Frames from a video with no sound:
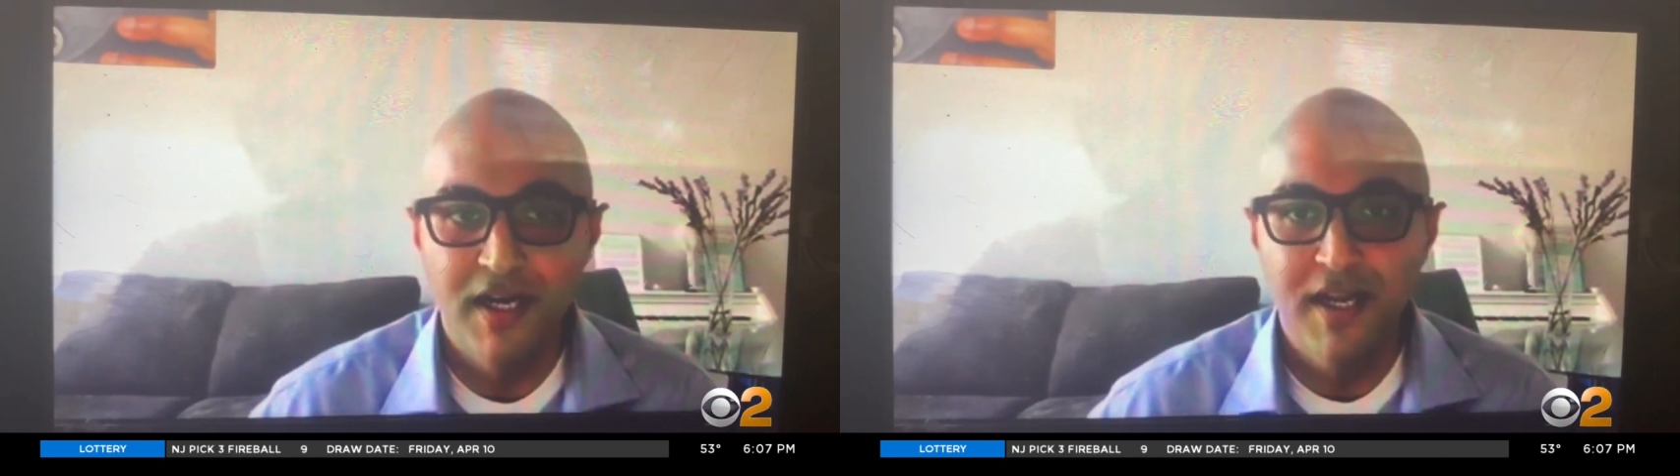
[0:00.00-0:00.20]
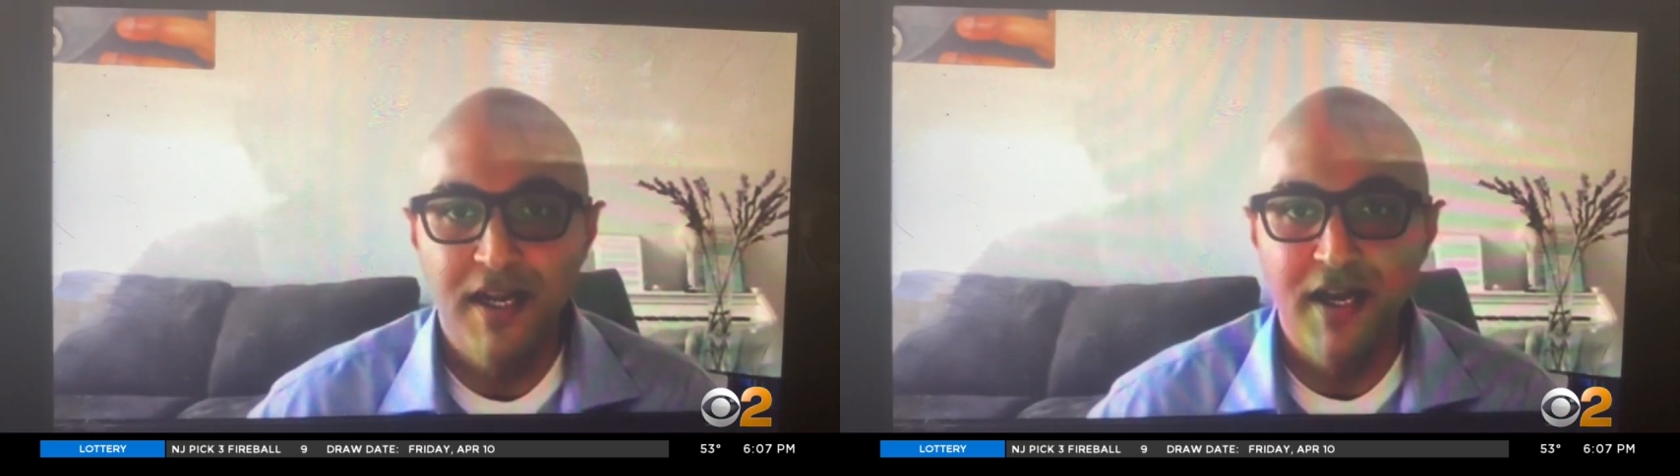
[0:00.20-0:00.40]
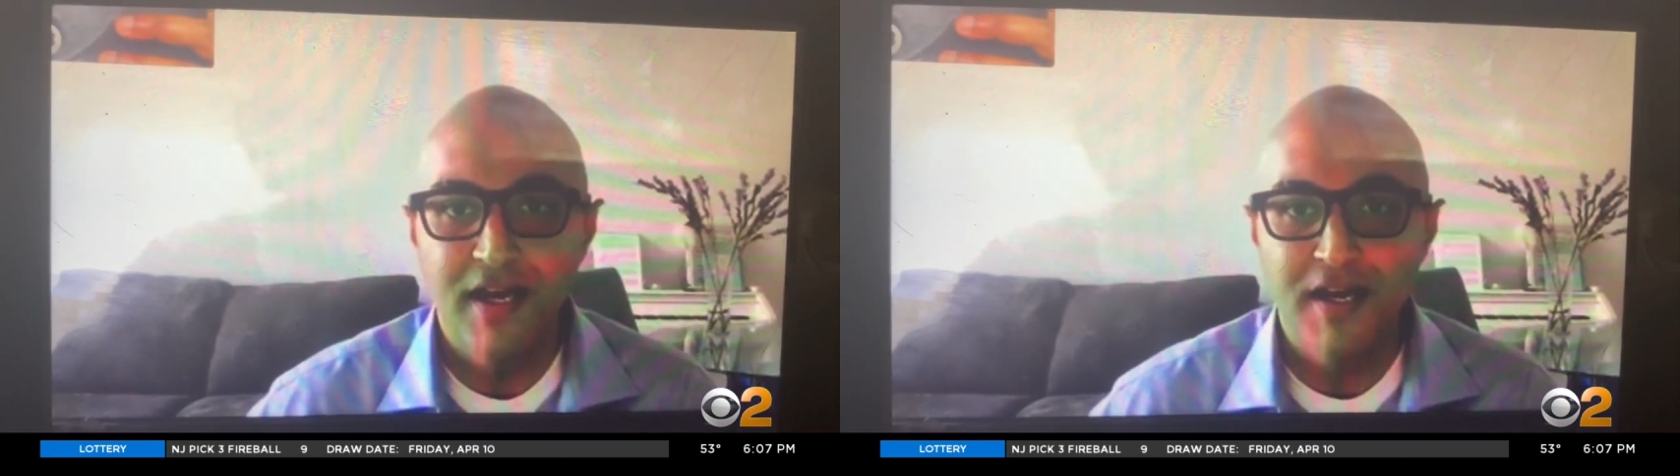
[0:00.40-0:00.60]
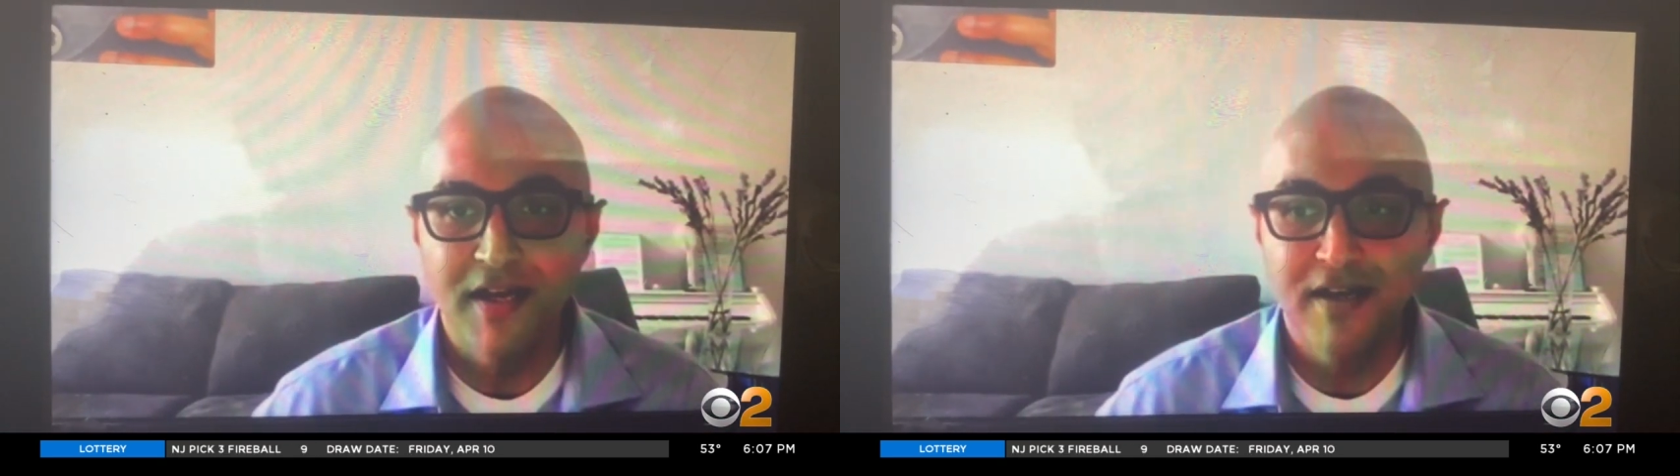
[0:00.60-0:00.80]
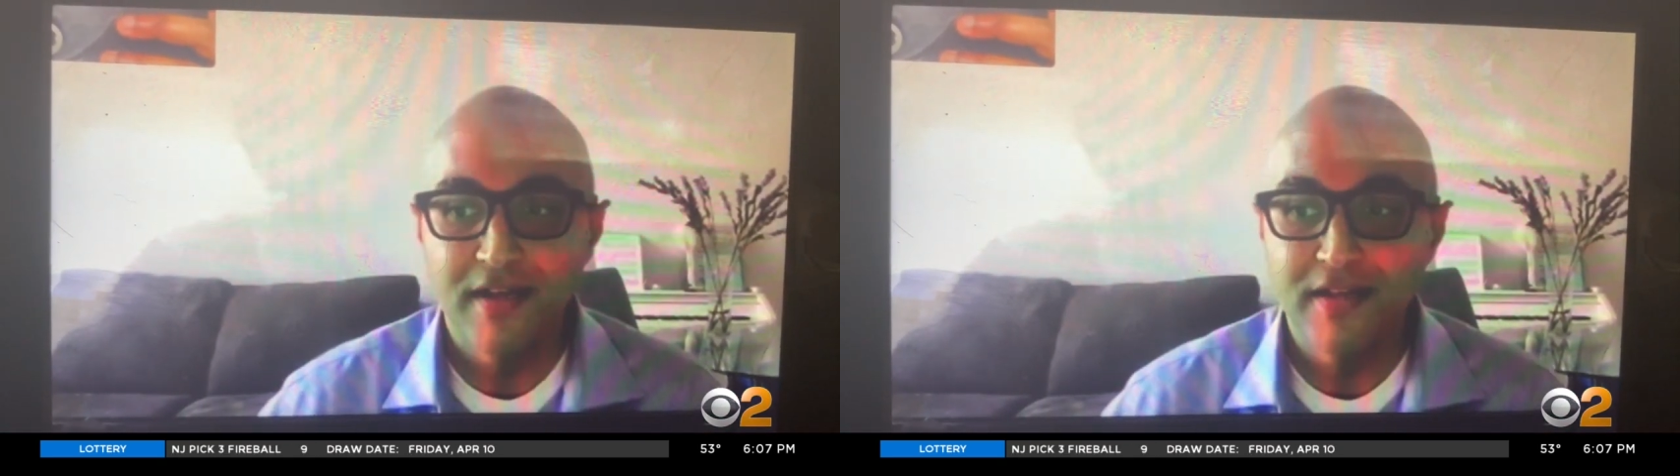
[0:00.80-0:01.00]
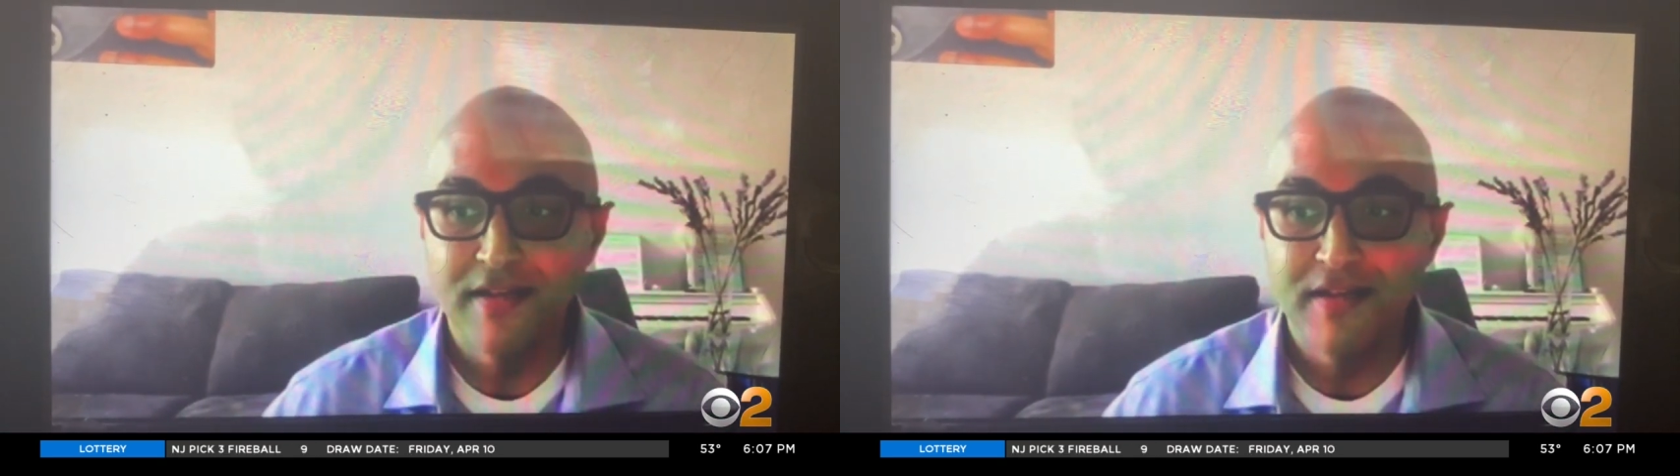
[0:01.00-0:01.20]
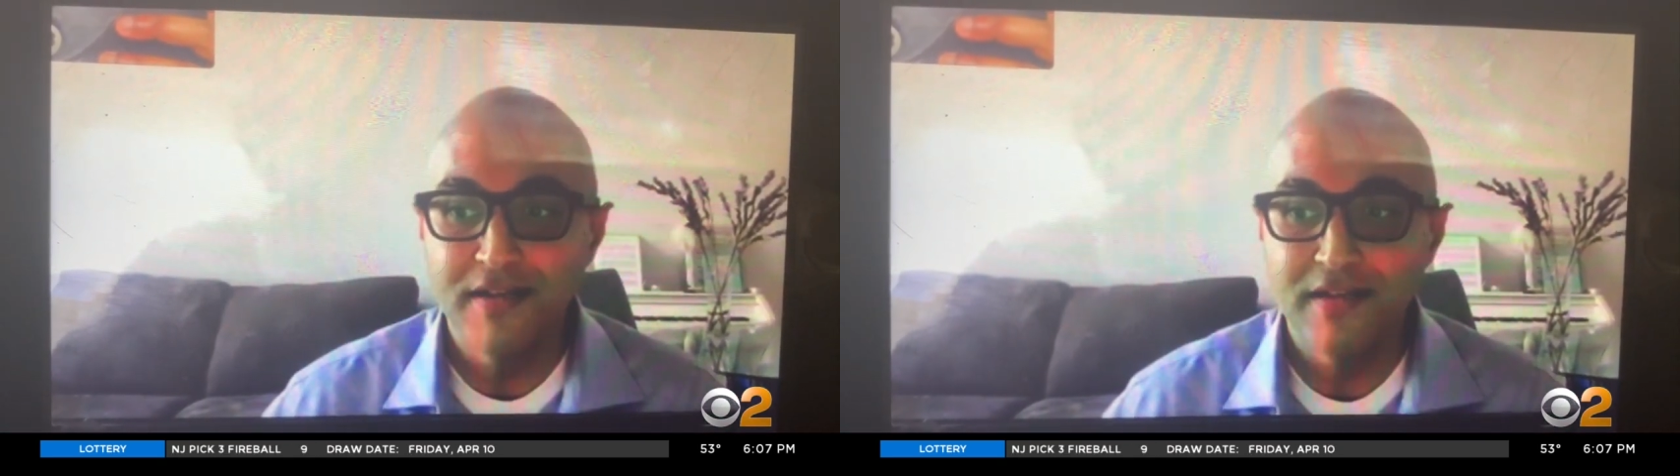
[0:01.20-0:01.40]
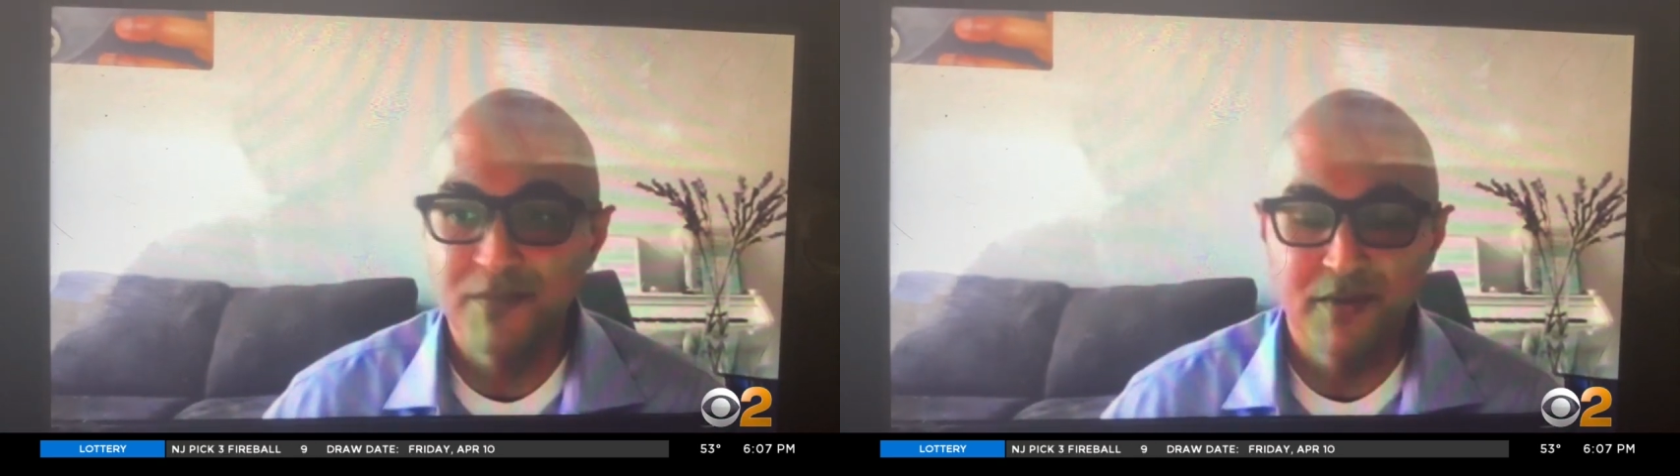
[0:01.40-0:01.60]
uh, and you know
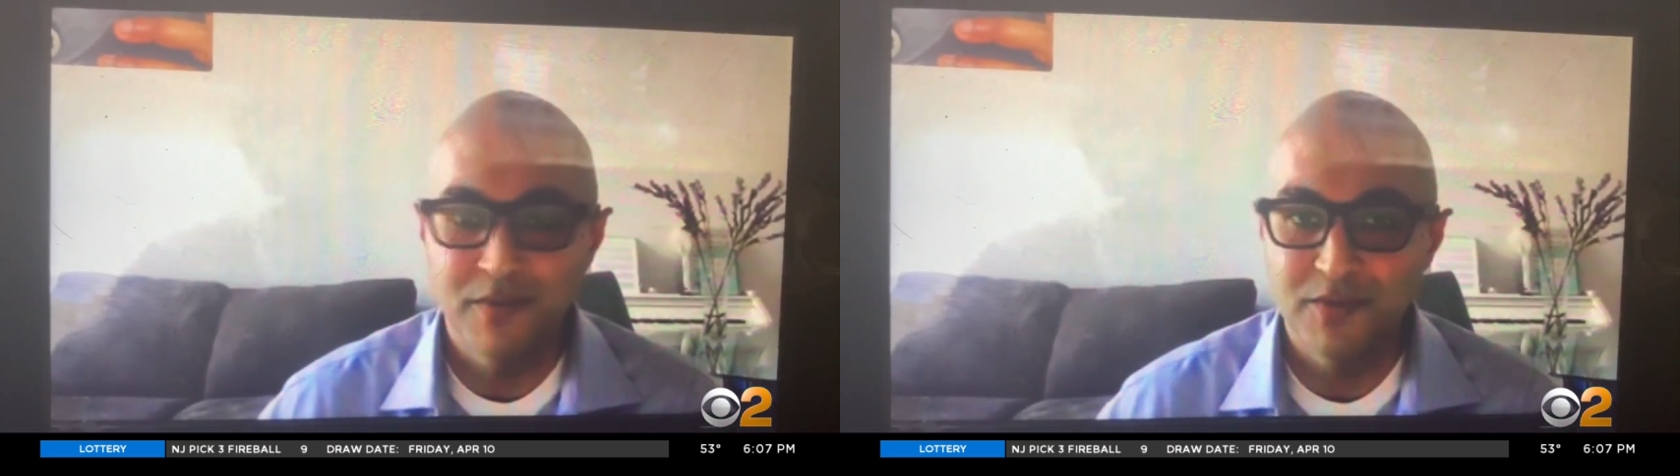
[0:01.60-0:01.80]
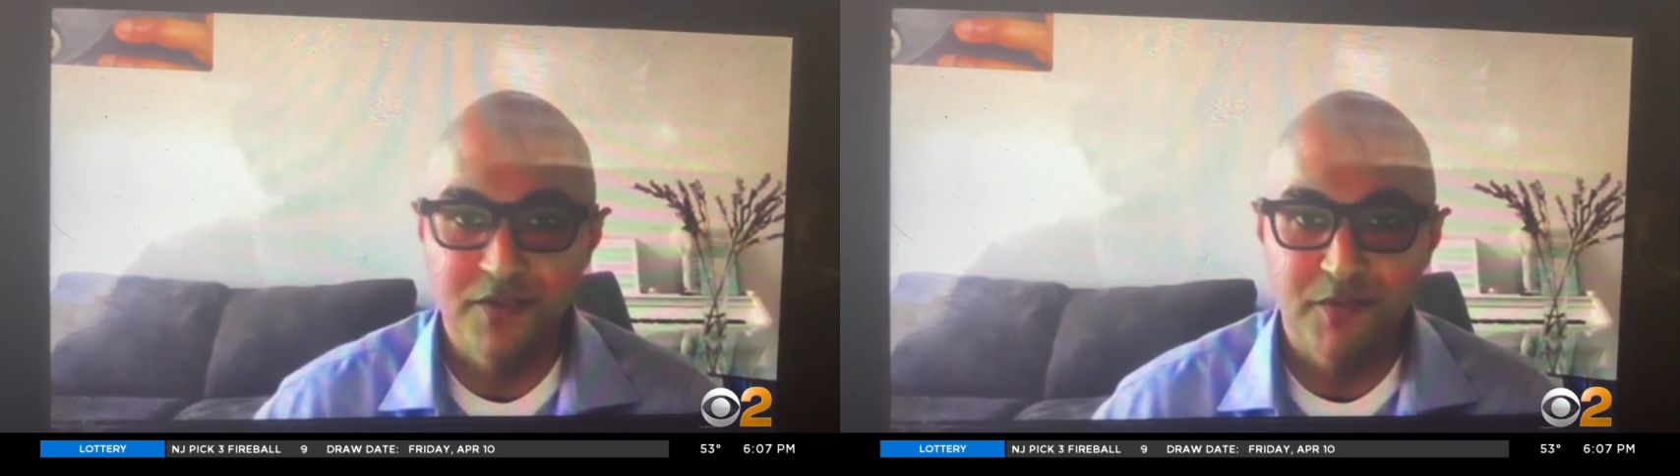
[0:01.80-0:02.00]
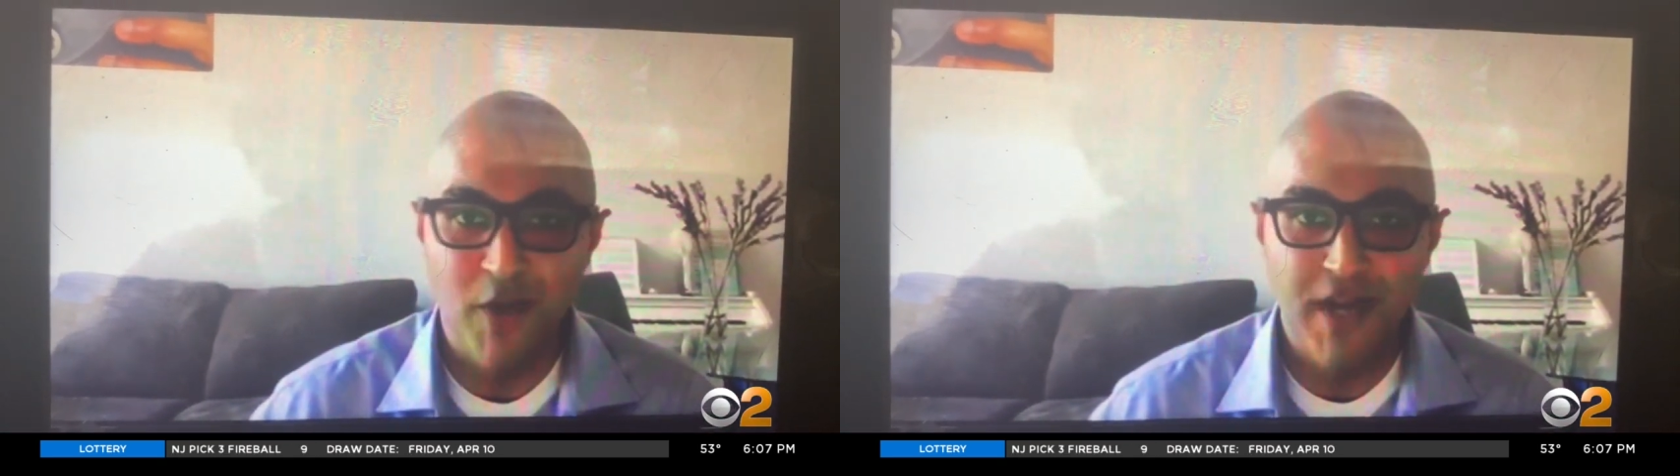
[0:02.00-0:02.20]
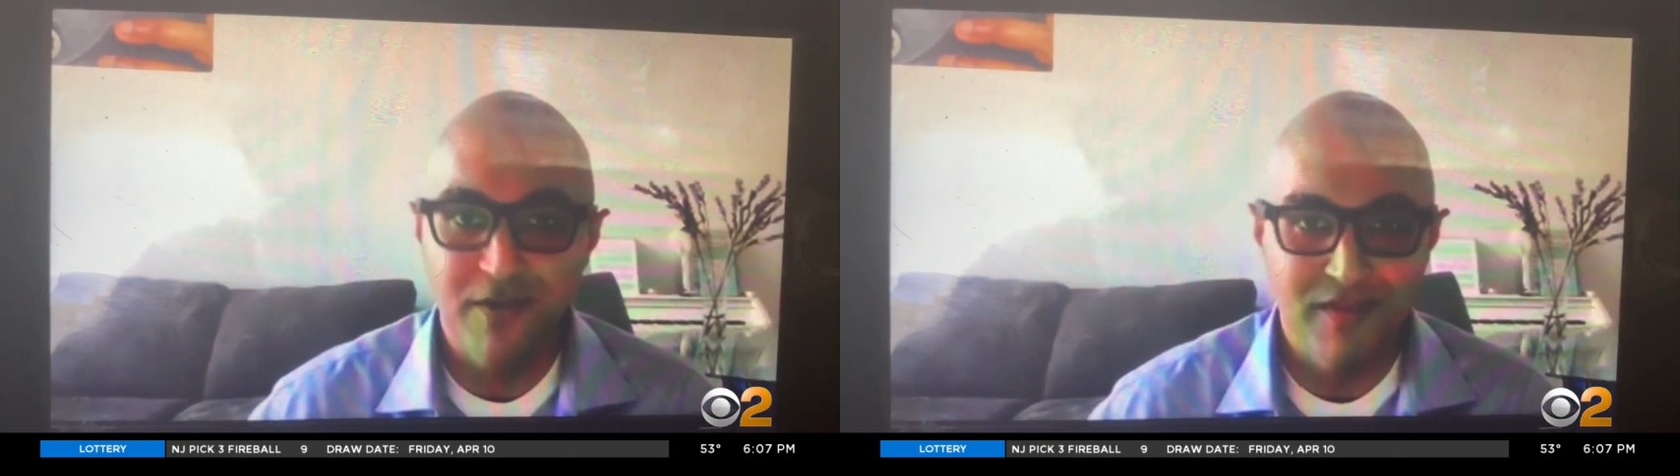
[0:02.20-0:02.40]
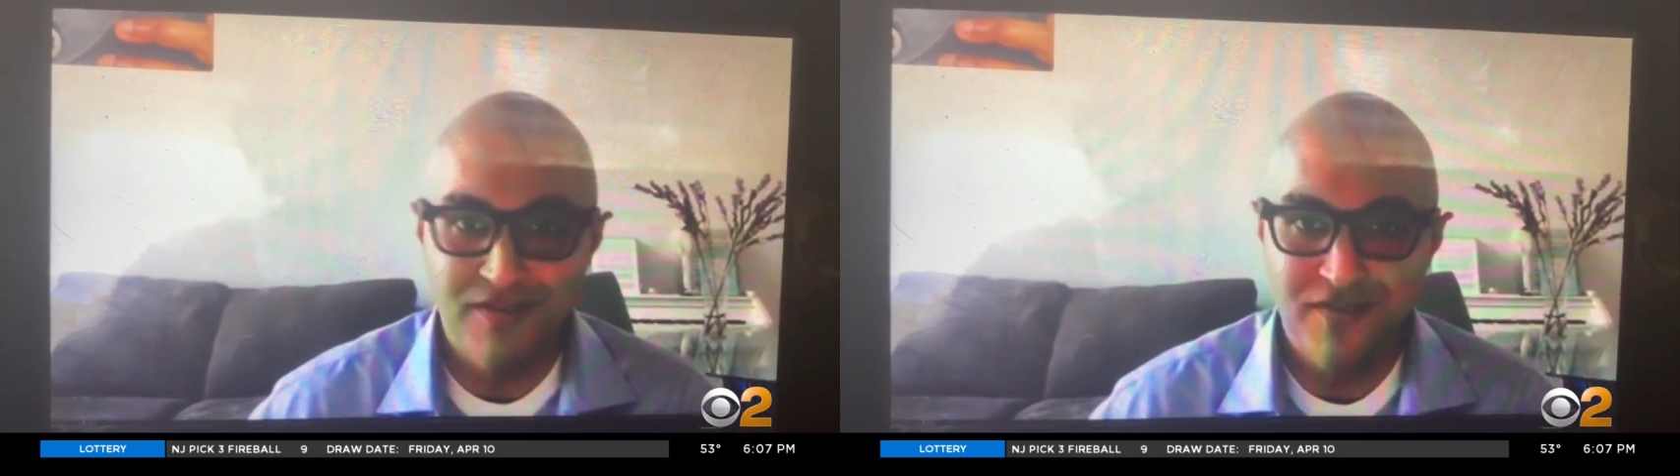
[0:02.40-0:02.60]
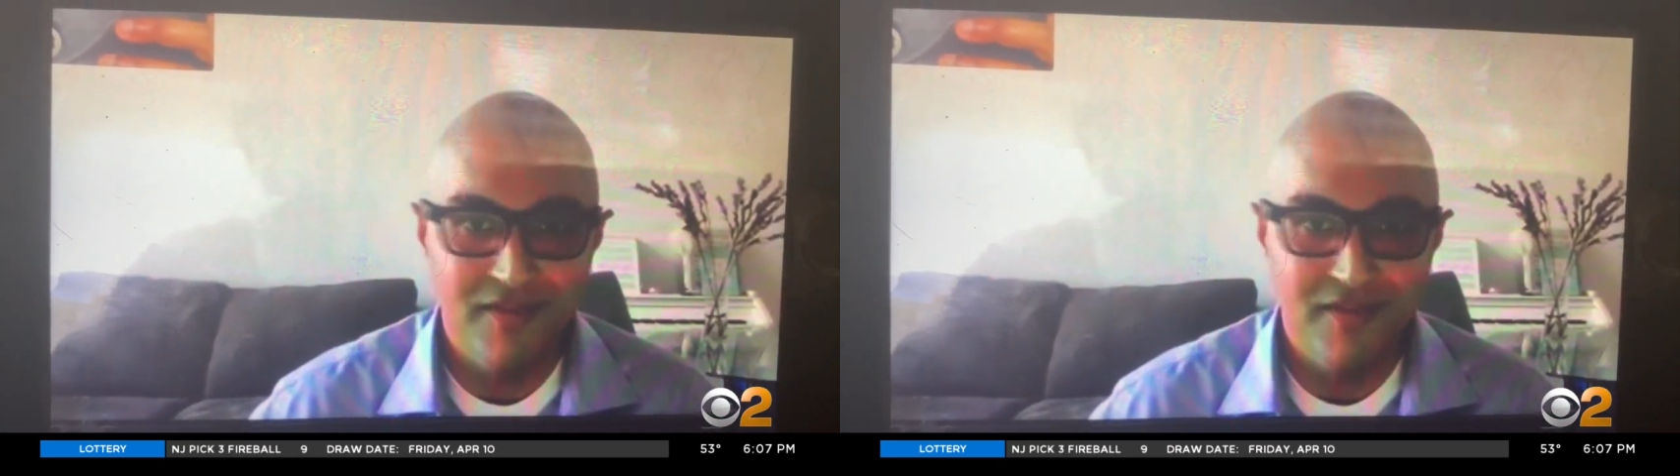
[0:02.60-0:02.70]
it was just miraculous uh,